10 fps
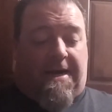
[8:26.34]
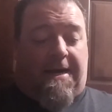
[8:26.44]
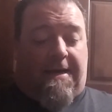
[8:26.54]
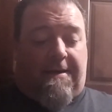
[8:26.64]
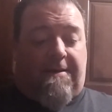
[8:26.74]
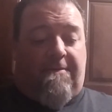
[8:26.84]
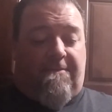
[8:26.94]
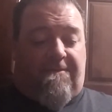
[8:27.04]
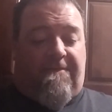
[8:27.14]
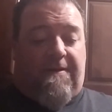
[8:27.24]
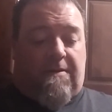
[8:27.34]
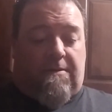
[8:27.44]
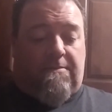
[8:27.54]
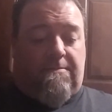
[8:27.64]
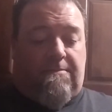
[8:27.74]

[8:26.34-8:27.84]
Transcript: I feel